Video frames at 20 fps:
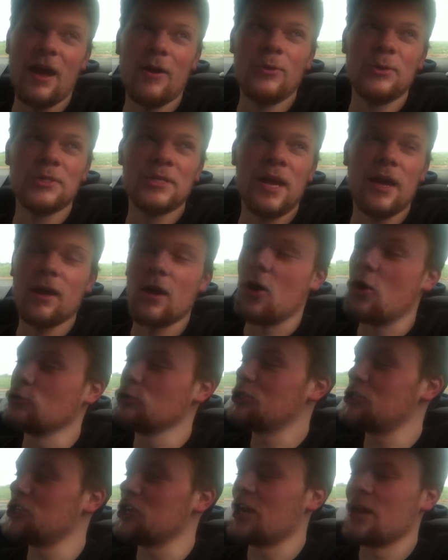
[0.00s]
and I was like,
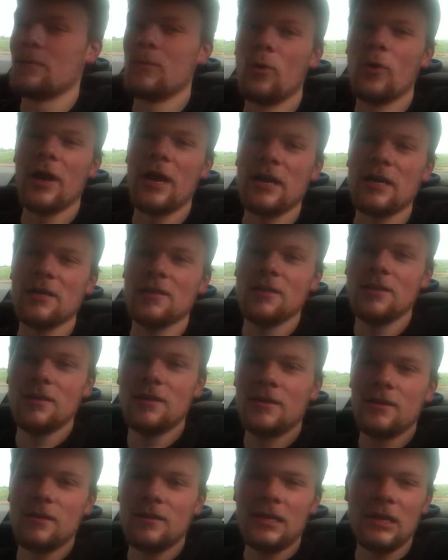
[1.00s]
oh shit, I'm awake.
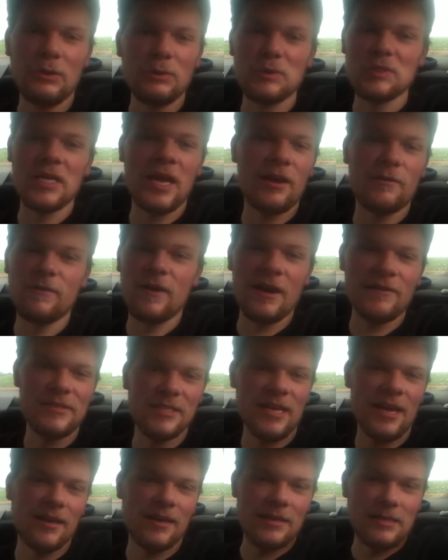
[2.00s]
It was like
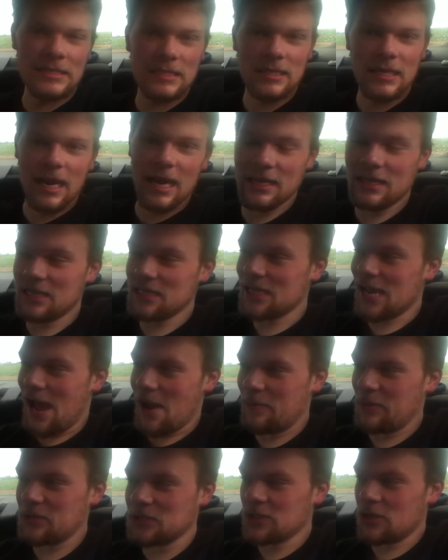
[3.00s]
five seconds. And this
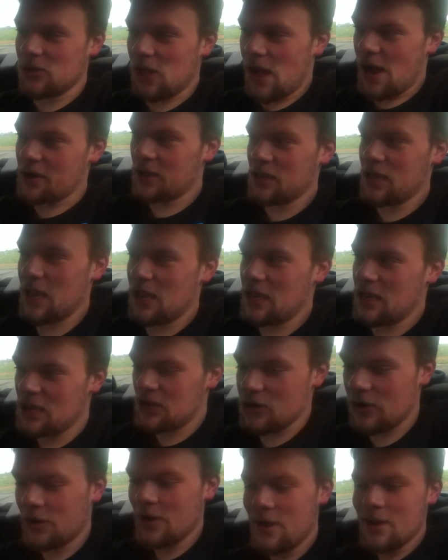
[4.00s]
happens a lot
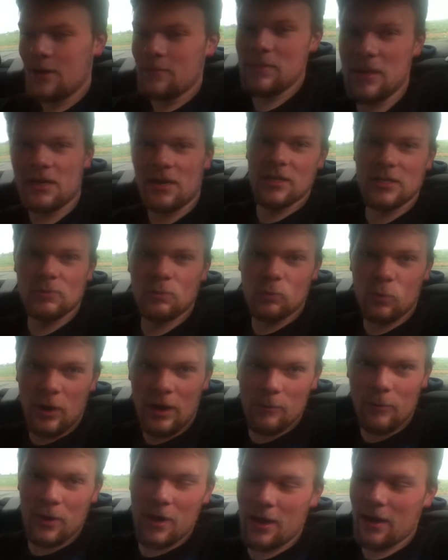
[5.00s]
here because
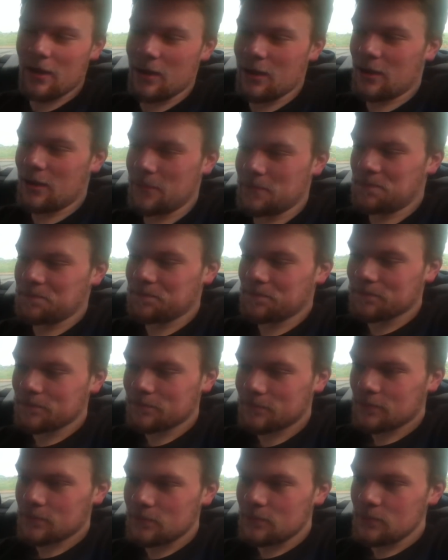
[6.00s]
right when I um,
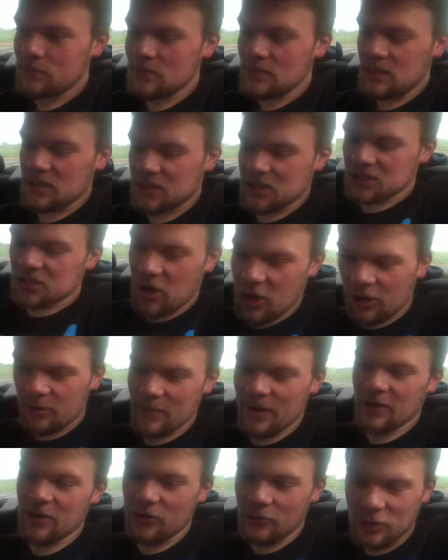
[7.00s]

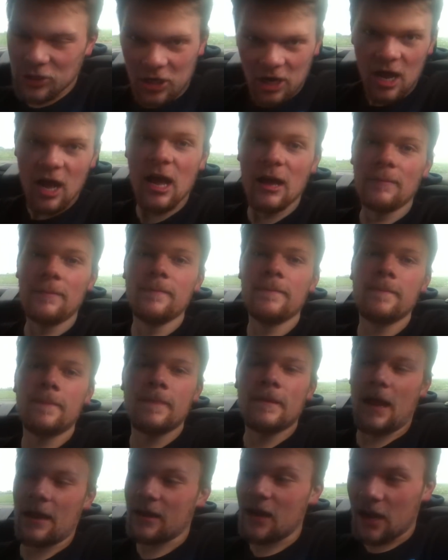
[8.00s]
started my new job,
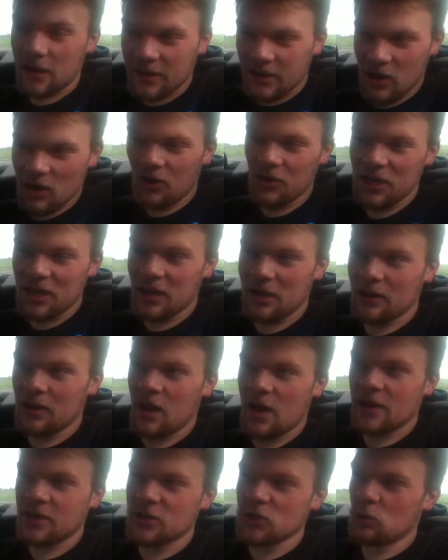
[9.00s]
I got called
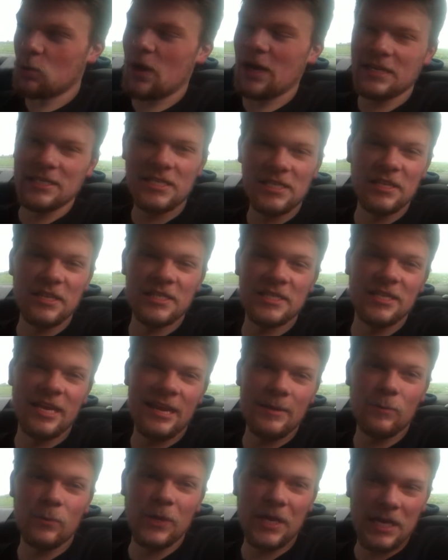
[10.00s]
in like twice in the
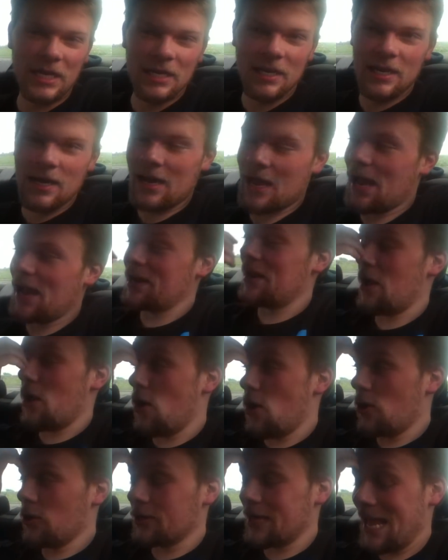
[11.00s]
same week and it
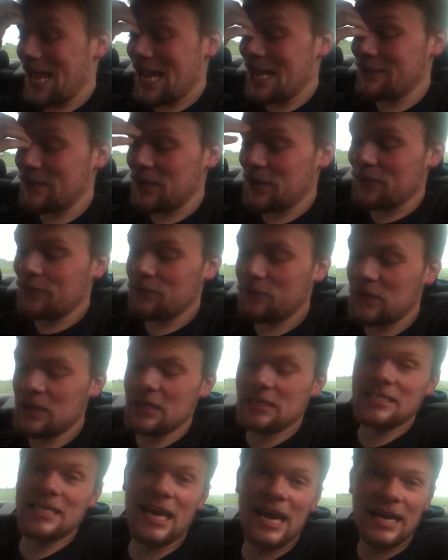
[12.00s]
all came in
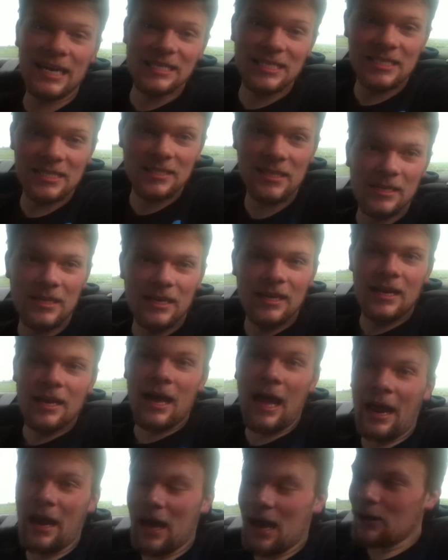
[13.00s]
via text
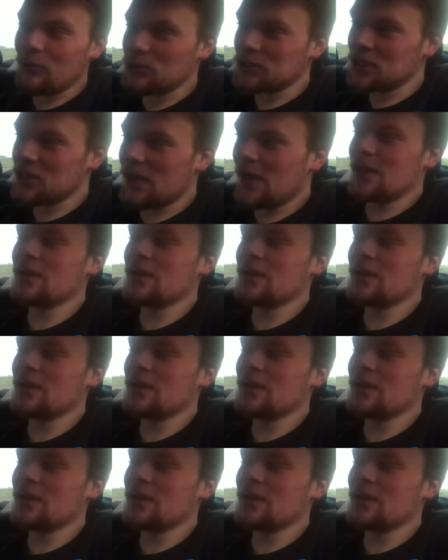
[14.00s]
and I was